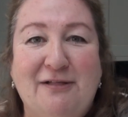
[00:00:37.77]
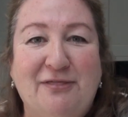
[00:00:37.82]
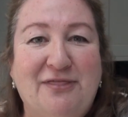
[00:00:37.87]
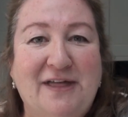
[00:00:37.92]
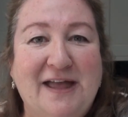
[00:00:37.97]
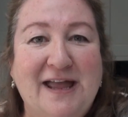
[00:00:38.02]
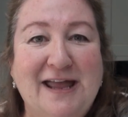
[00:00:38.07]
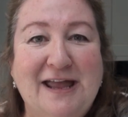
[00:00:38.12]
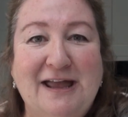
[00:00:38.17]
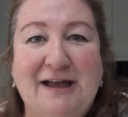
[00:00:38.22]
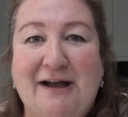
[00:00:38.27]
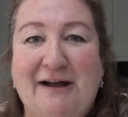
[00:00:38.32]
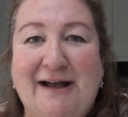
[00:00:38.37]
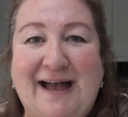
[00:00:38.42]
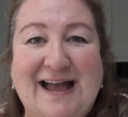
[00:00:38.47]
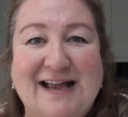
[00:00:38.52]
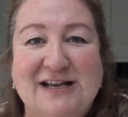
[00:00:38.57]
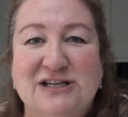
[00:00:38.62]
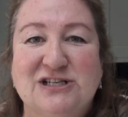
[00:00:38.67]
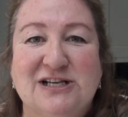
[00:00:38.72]
They
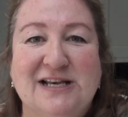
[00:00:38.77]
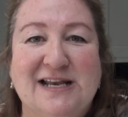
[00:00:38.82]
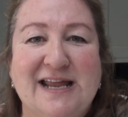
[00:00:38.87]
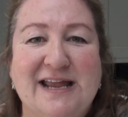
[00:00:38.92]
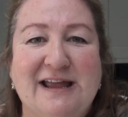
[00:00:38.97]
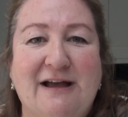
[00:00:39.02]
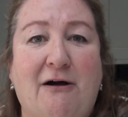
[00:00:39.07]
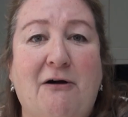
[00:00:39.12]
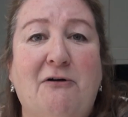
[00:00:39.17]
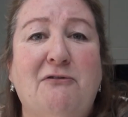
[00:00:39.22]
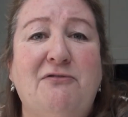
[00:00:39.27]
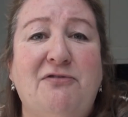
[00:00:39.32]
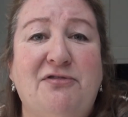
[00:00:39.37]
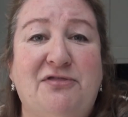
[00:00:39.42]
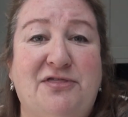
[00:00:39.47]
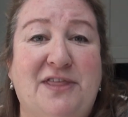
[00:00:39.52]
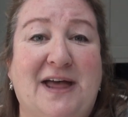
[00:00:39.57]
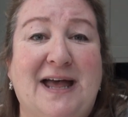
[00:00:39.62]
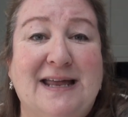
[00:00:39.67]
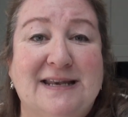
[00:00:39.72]
actually
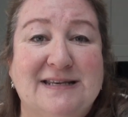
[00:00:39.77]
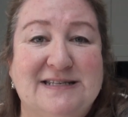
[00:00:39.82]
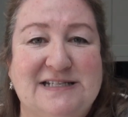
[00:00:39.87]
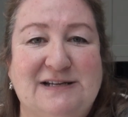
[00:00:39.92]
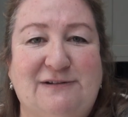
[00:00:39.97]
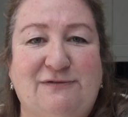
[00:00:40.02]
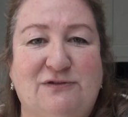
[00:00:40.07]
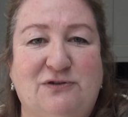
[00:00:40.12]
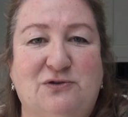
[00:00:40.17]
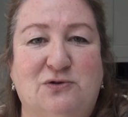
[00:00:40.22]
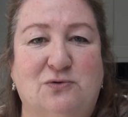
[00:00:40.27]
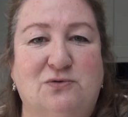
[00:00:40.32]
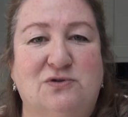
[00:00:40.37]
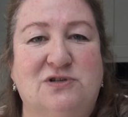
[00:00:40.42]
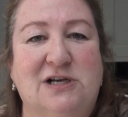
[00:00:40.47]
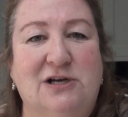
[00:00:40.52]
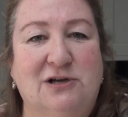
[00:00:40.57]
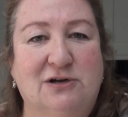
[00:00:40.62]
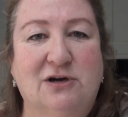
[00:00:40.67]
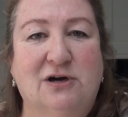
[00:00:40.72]
aren't that difficult
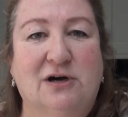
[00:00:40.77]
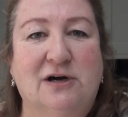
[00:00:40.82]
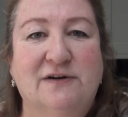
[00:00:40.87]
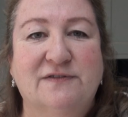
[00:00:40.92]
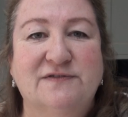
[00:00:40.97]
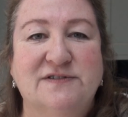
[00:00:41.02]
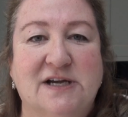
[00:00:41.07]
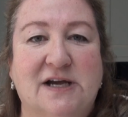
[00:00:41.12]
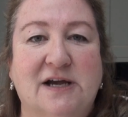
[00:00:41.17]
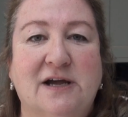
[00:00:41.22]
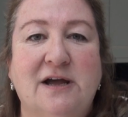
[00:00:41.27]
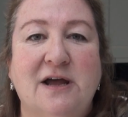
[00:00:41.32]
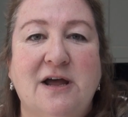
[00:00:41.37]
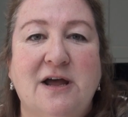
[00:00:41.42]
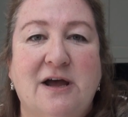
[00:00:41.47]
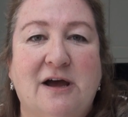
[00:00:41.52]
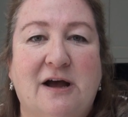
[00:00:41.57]
to look after.